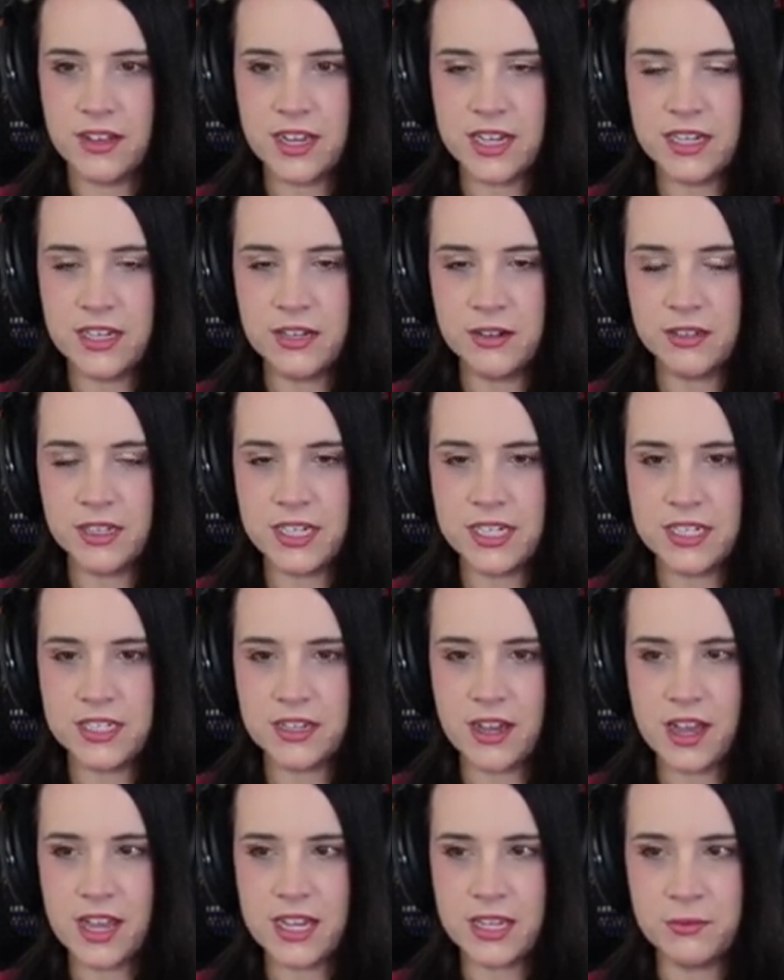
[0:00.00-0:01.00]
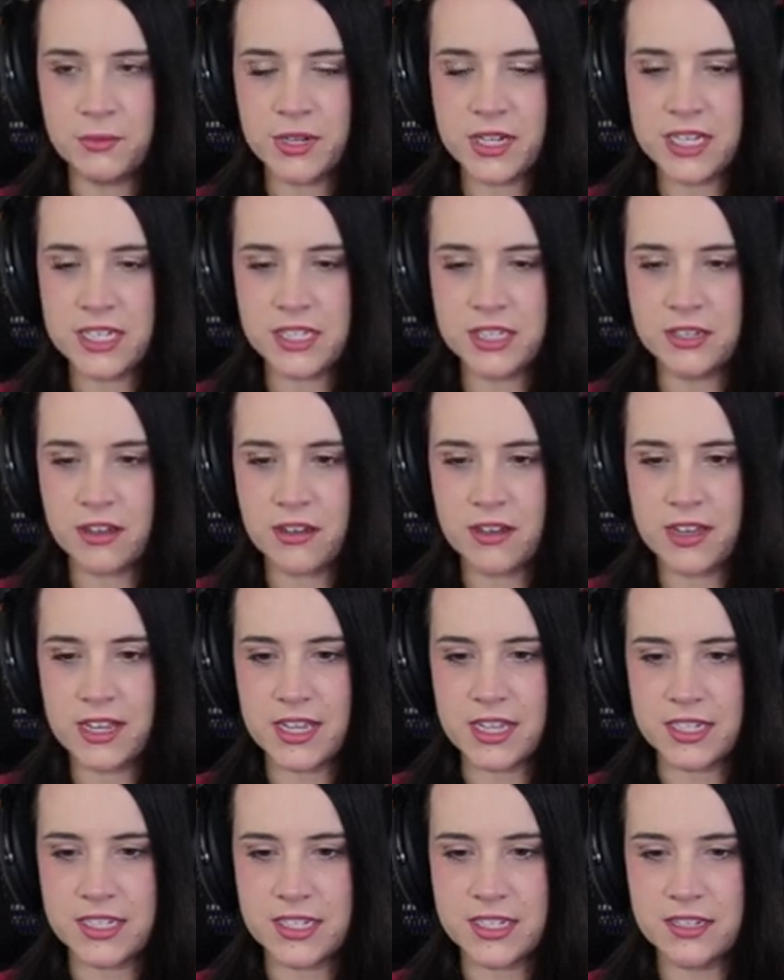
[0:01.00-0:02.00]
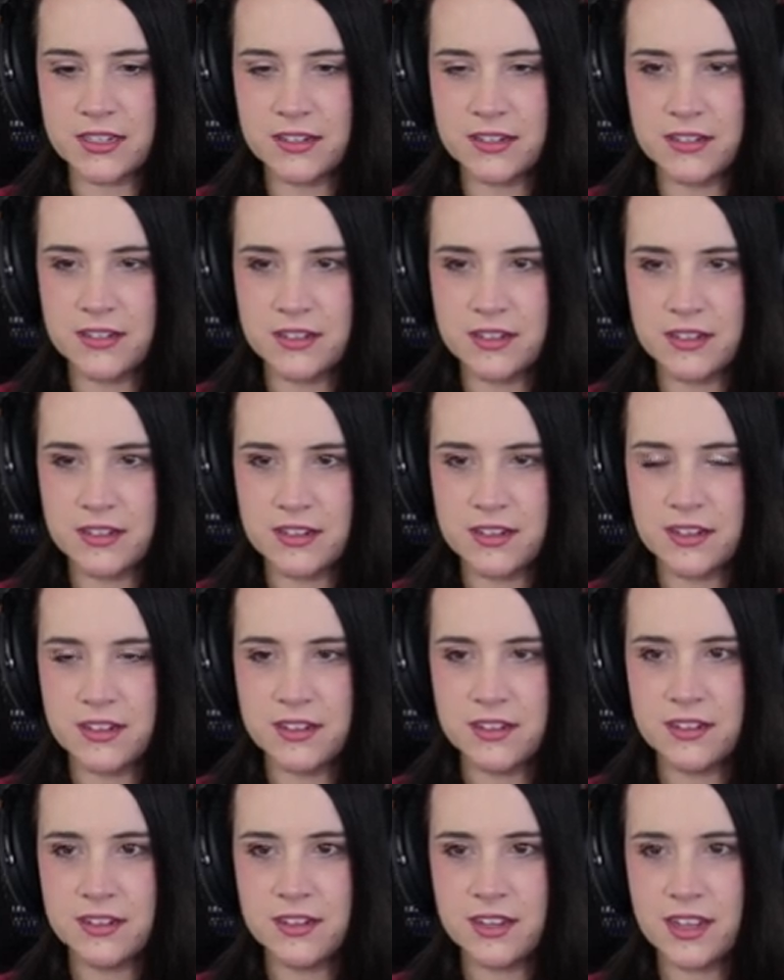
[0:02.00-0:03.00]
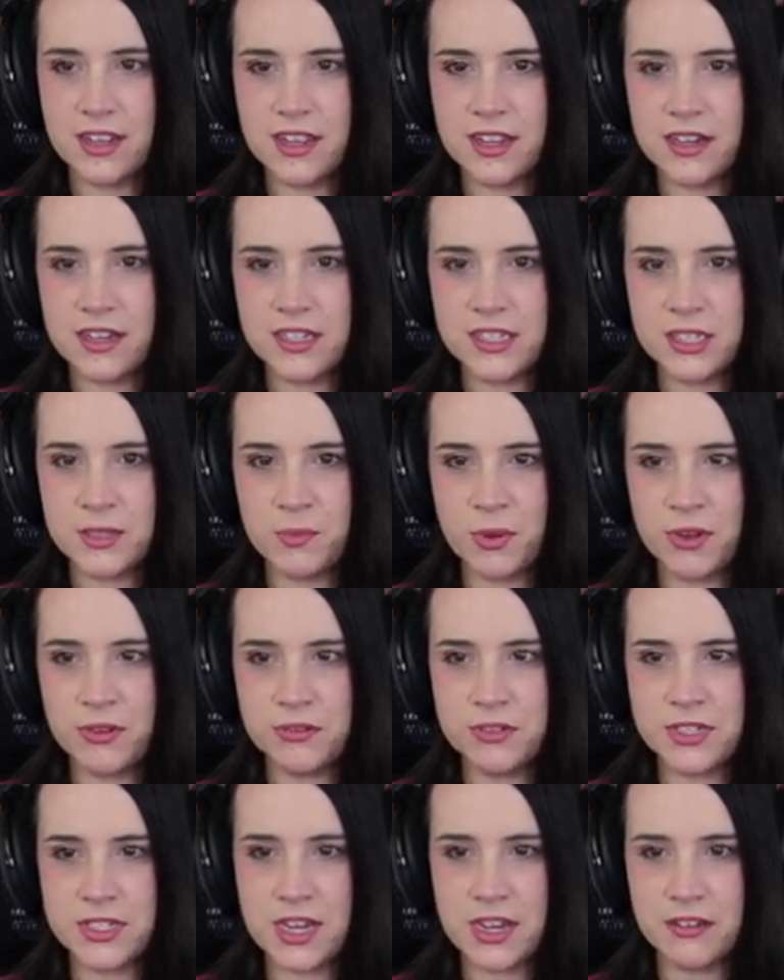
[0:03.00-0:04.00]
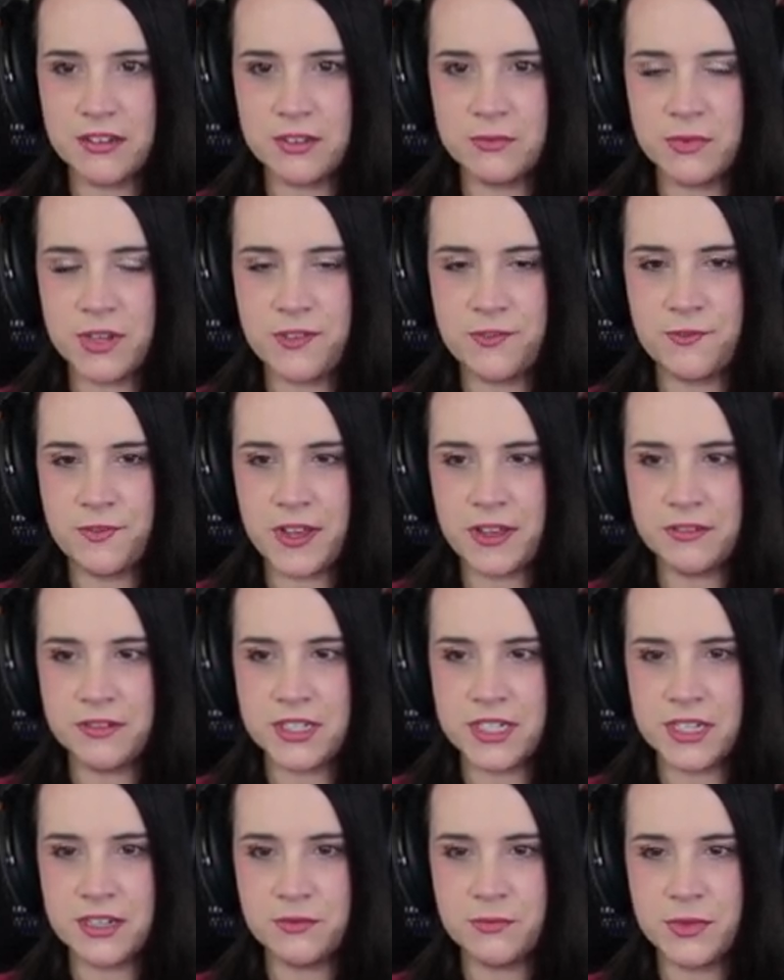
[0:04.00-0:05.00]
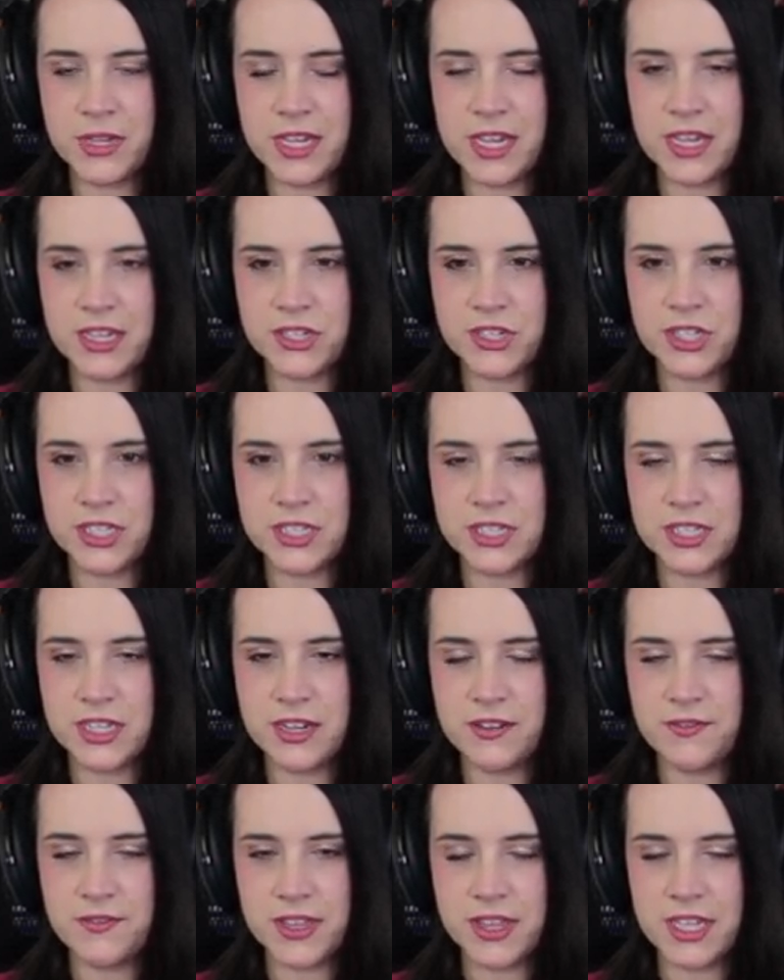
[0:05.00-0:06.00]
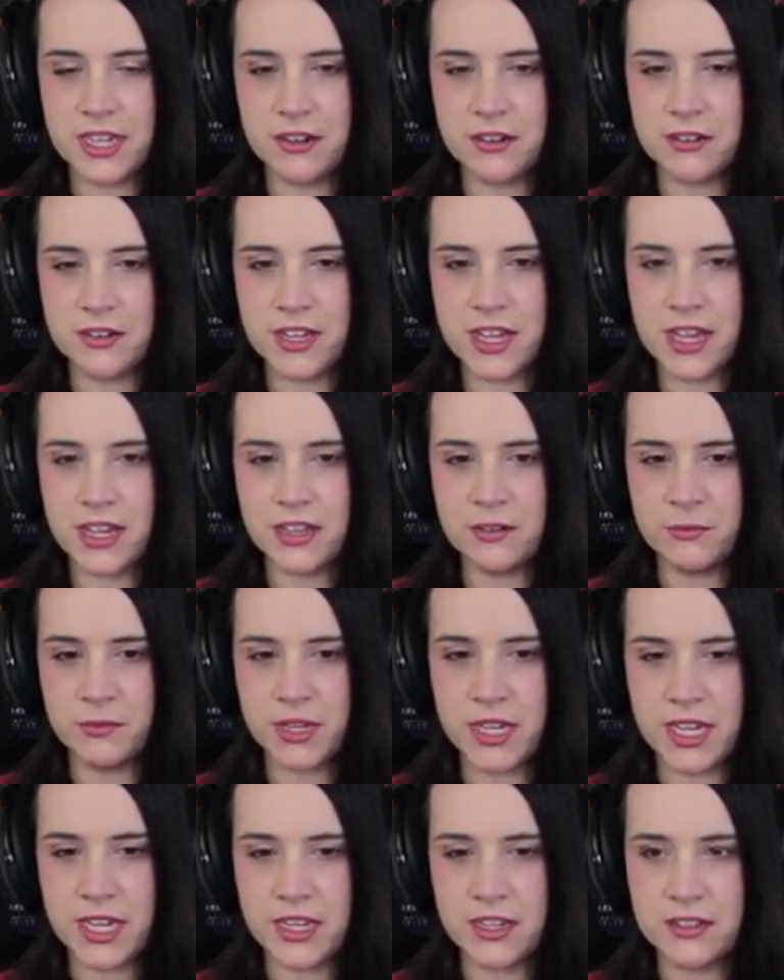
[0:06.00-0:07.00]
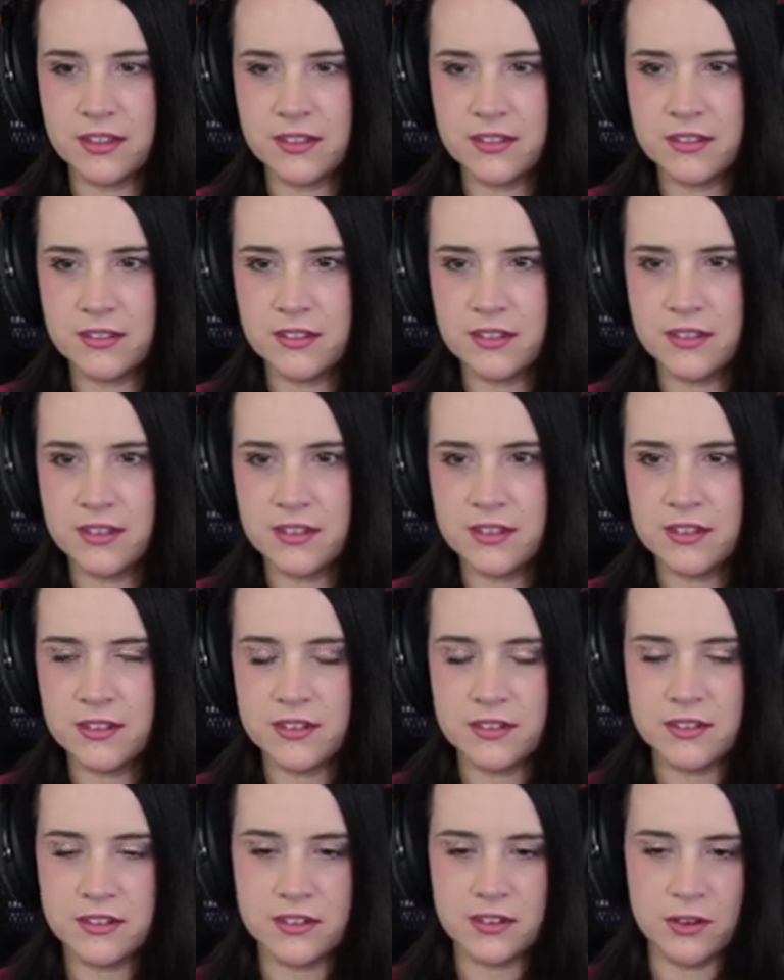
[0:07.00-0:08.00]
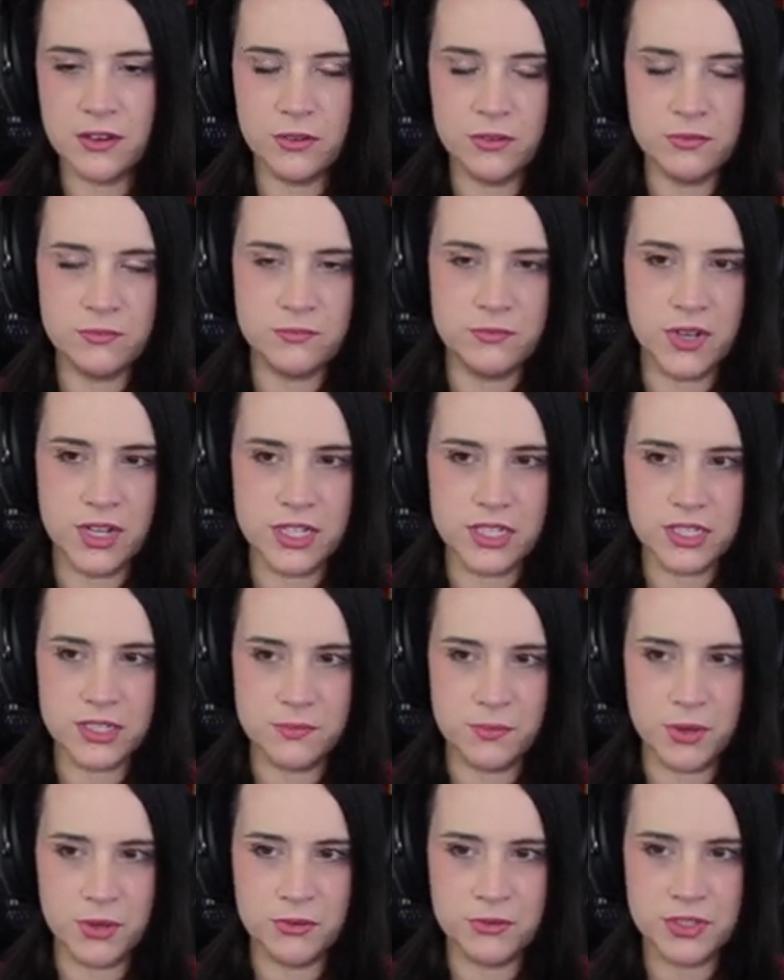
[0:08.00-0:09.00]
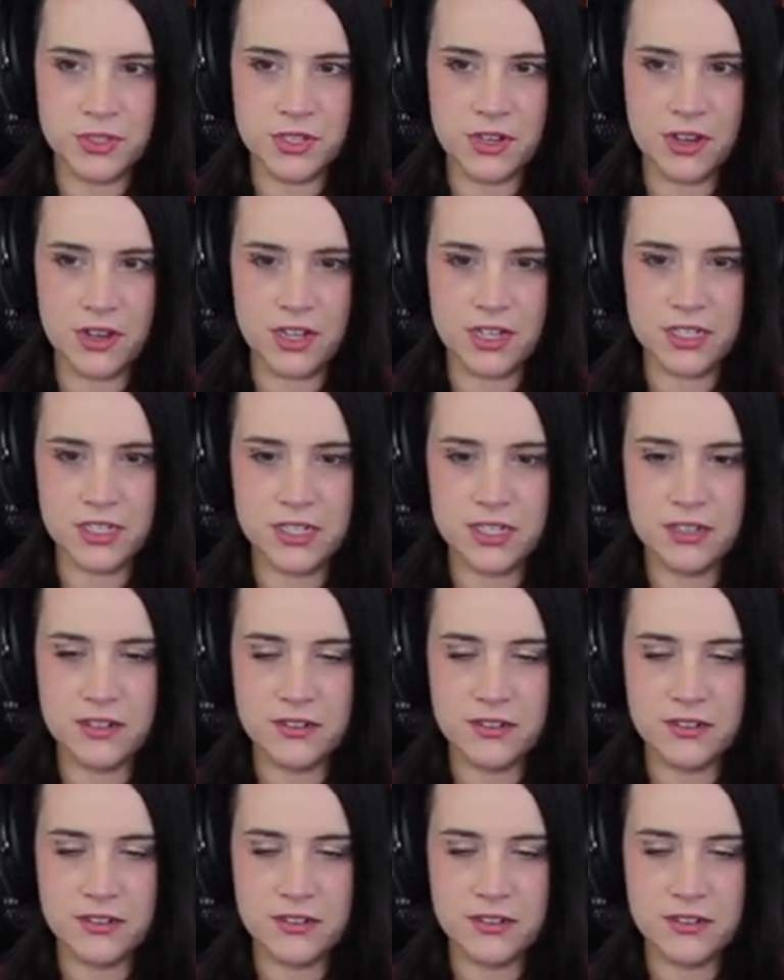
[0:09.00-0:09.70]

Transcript: I nearly died when I saw it. And I suppose now that we've found it, we can't just leave it there, can we? No, I suppose not.